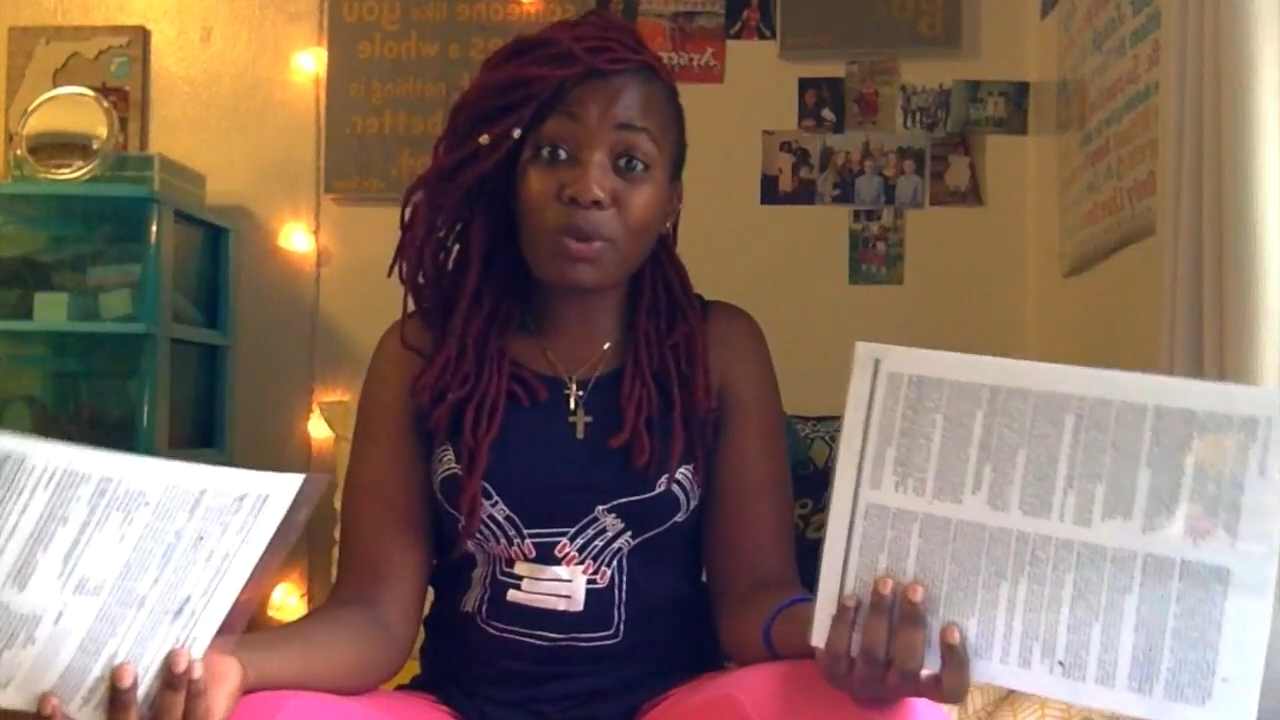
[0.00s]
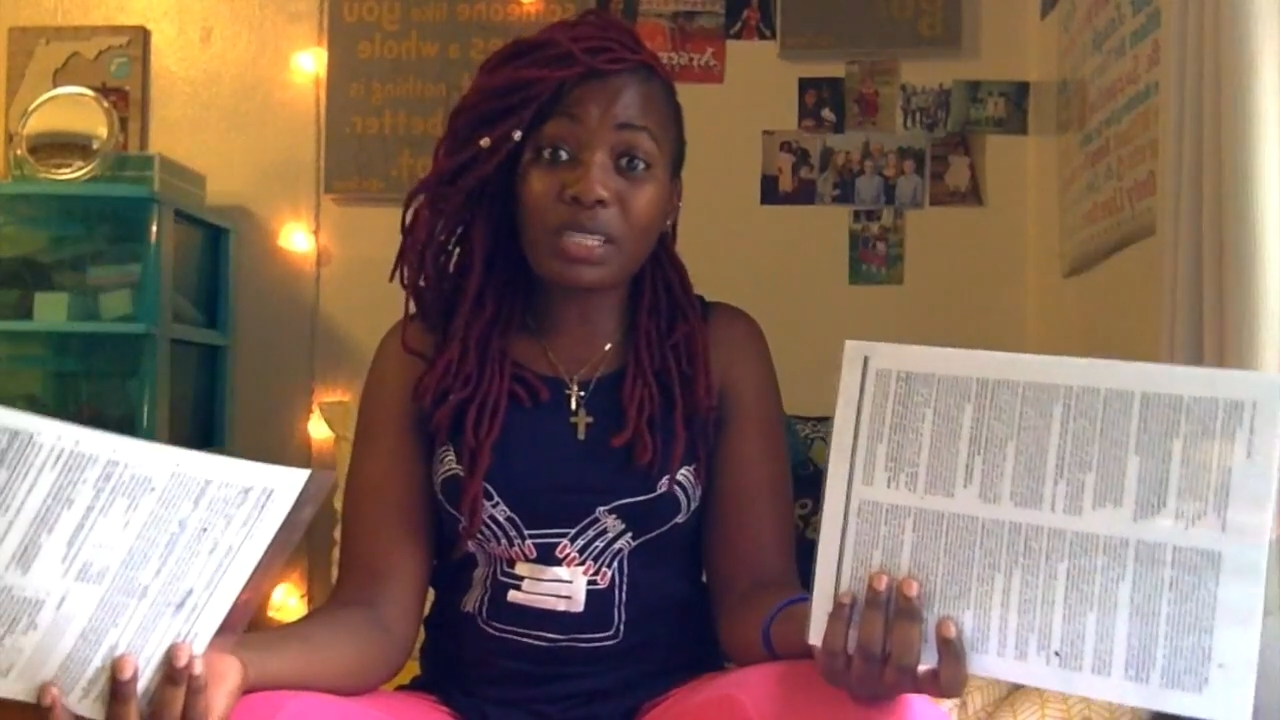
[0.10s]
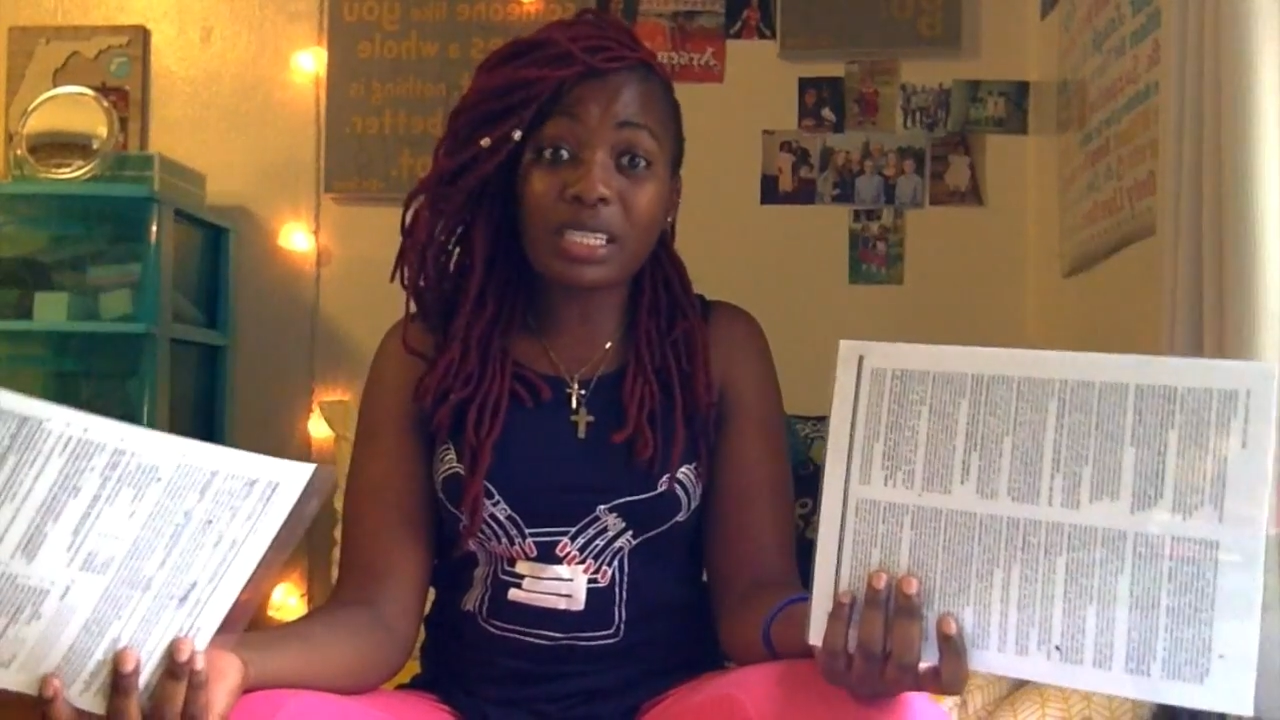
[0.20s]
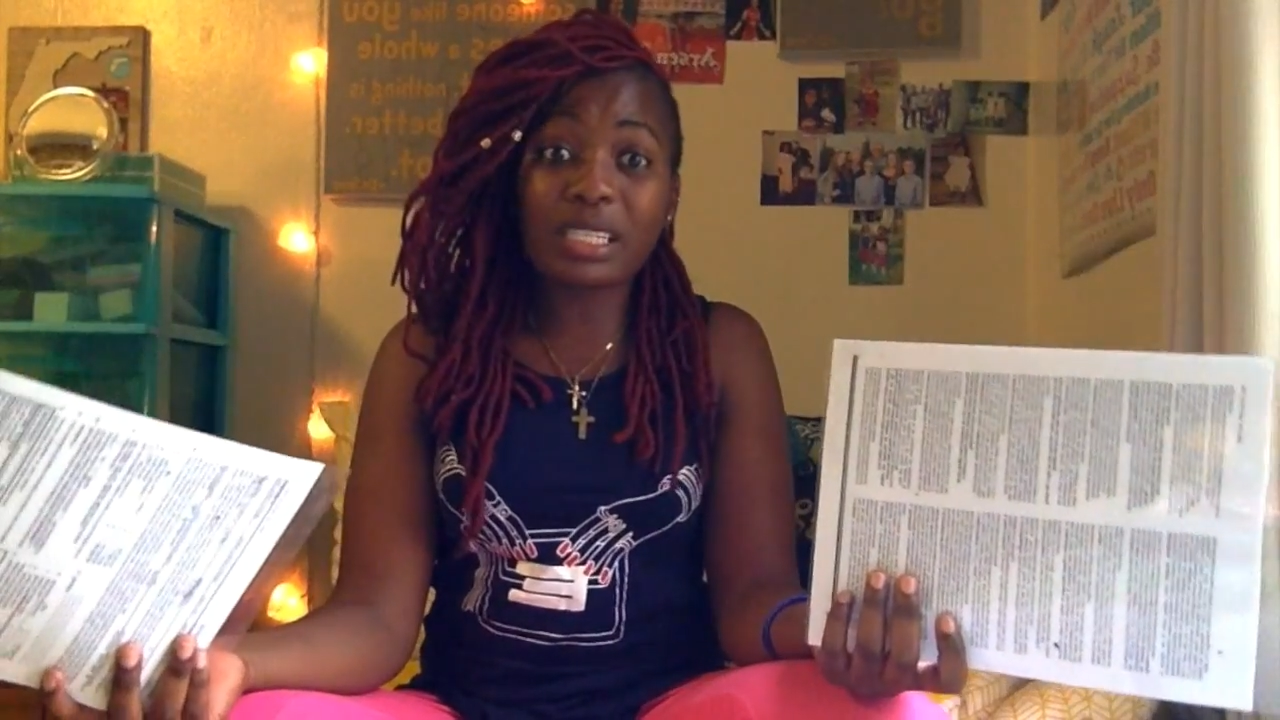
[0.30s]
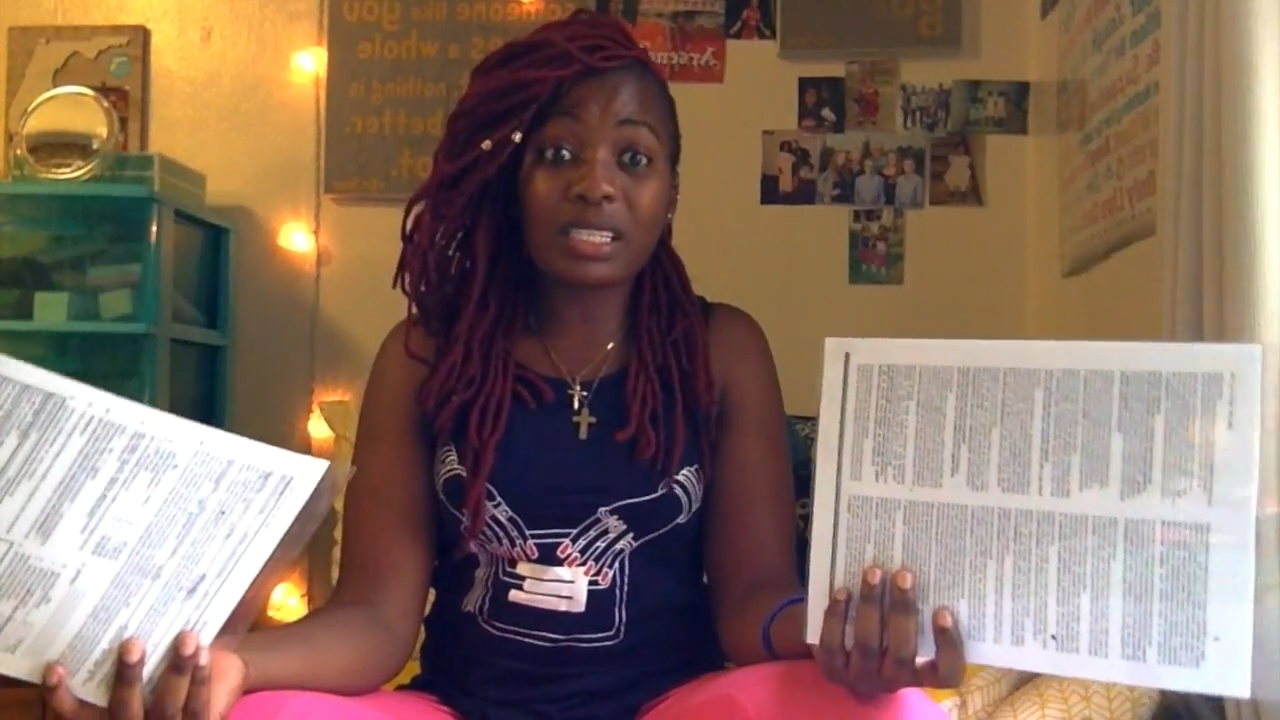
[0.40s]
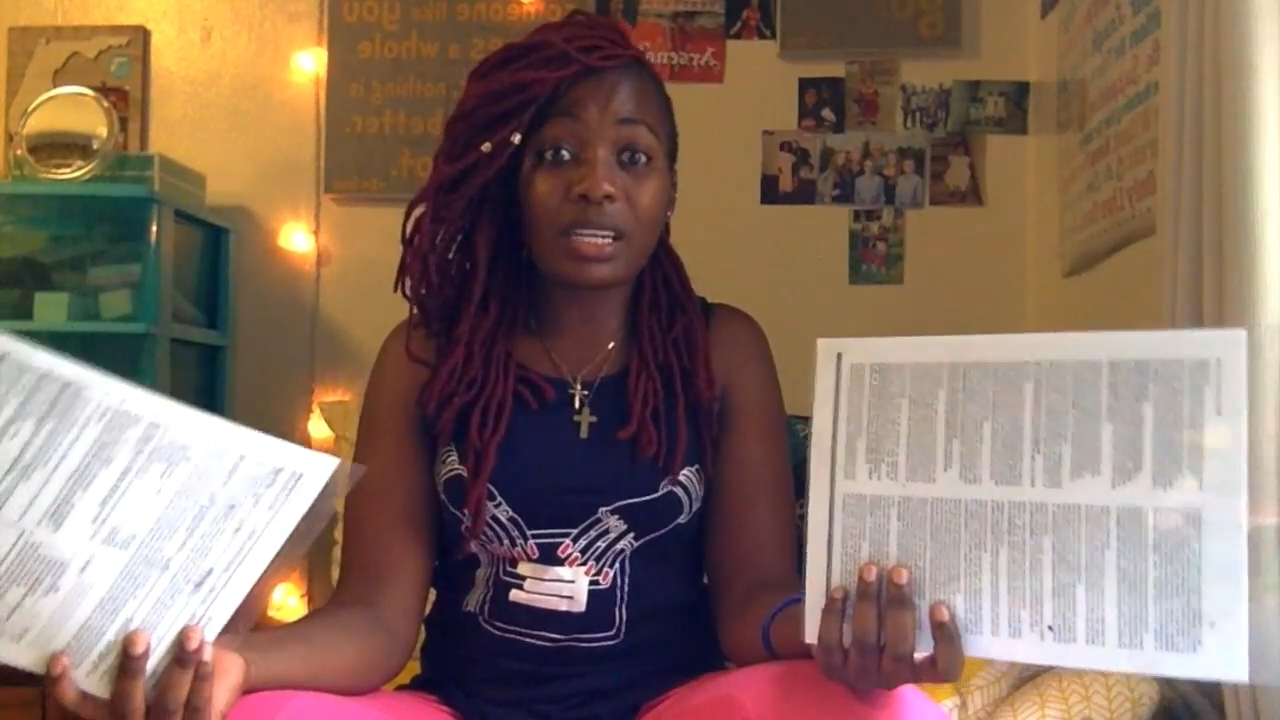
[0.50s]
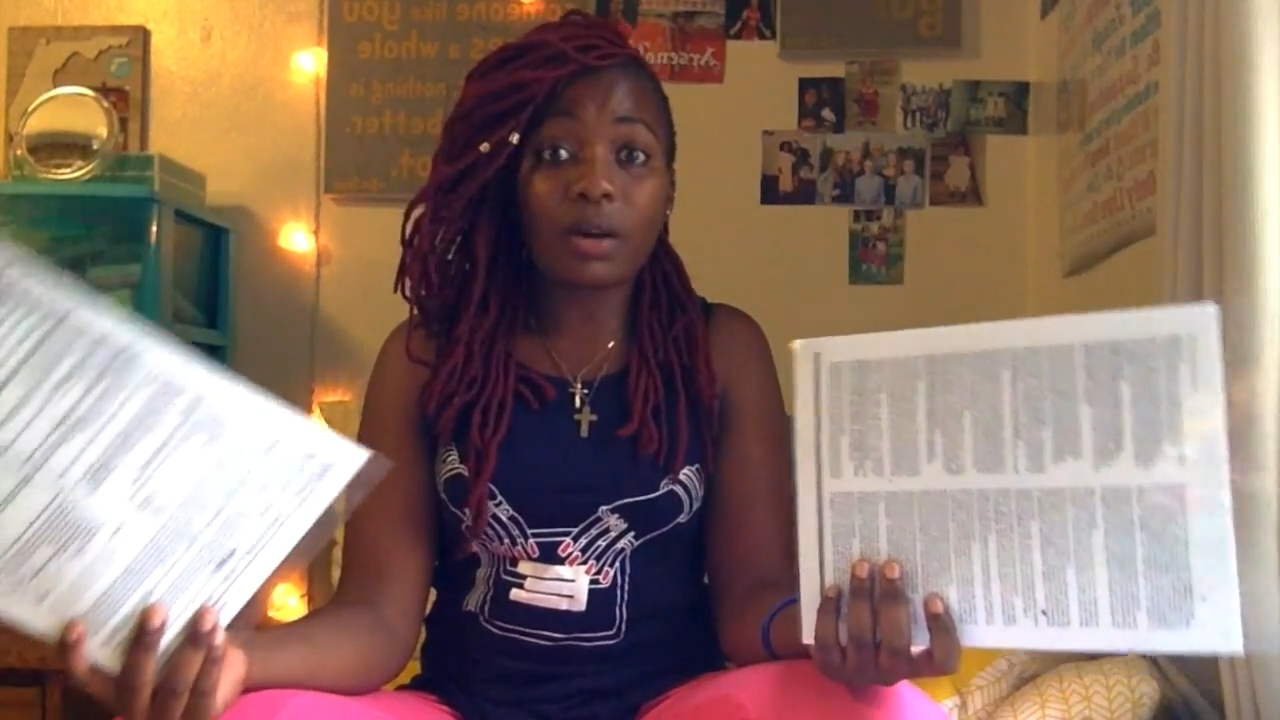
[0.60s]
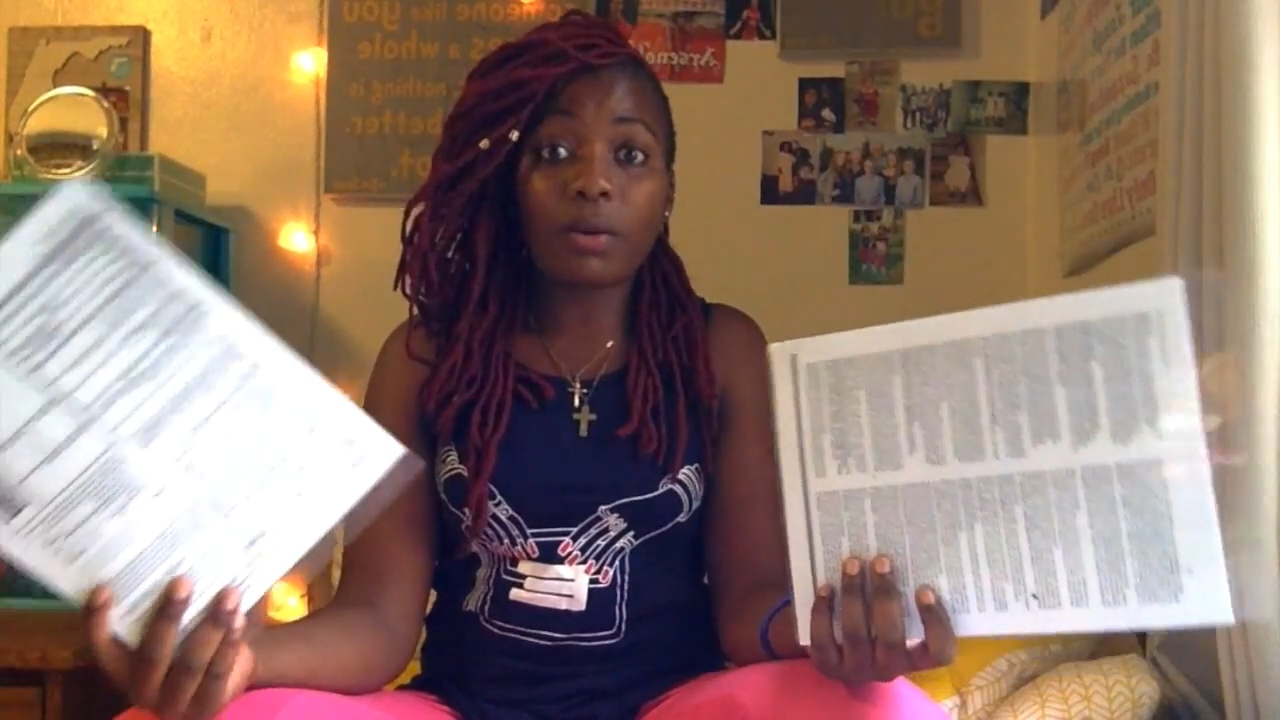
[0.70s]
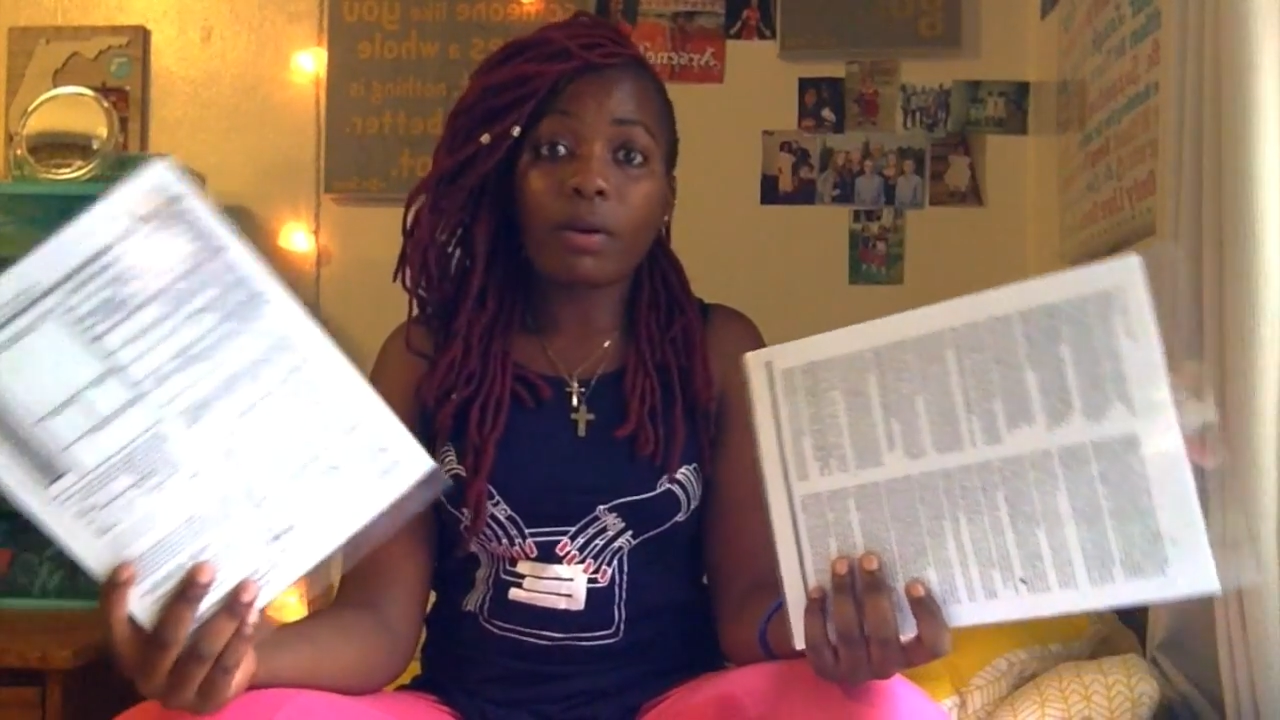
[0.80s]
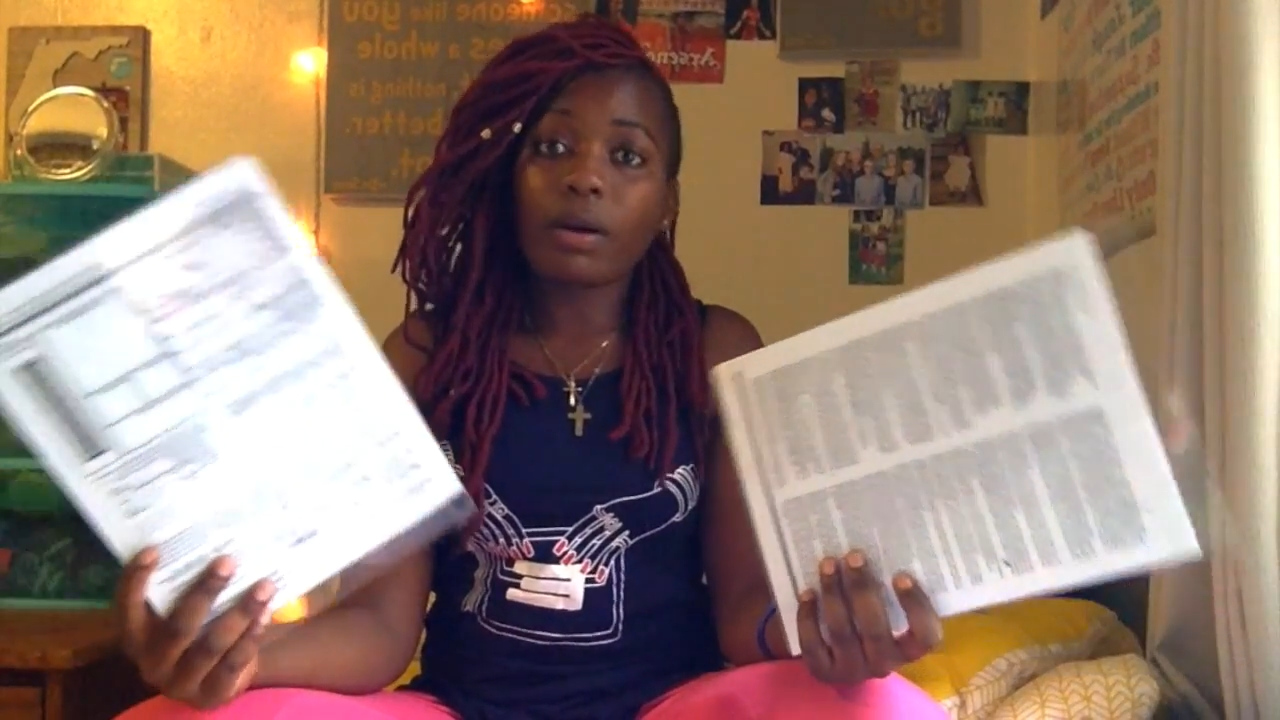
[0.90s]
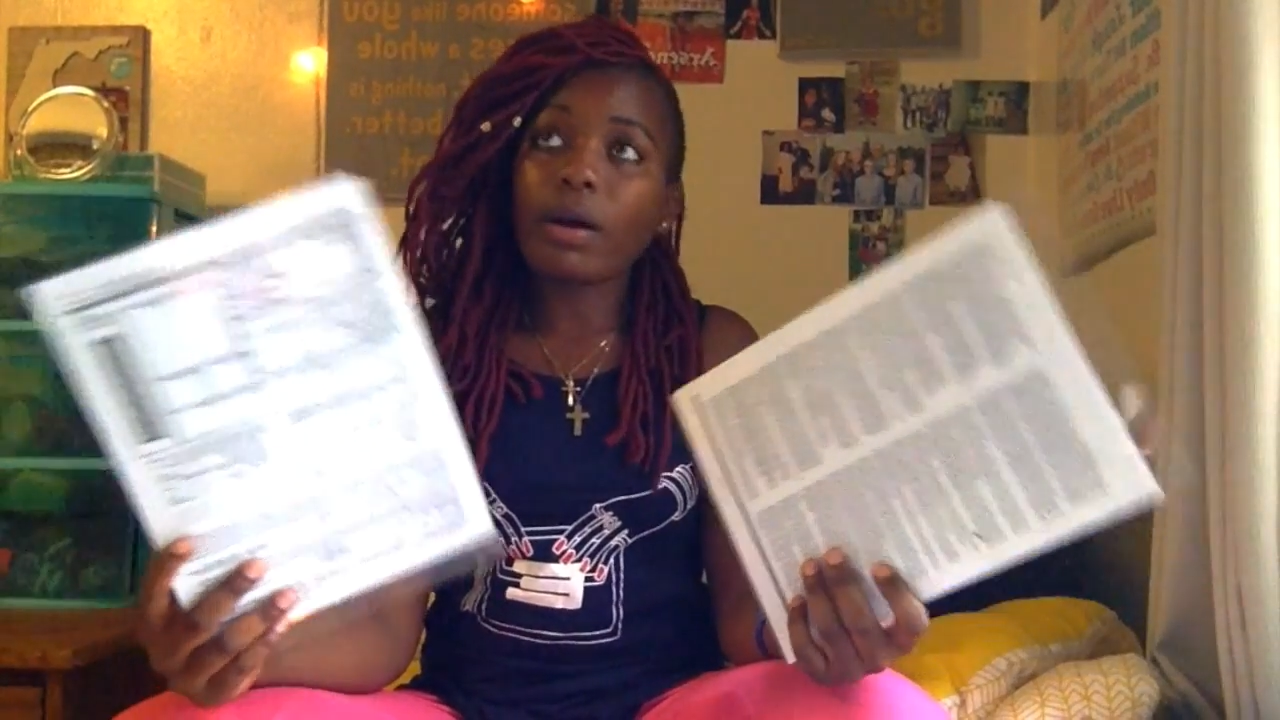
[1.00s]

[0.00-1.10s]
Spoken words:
protect it now.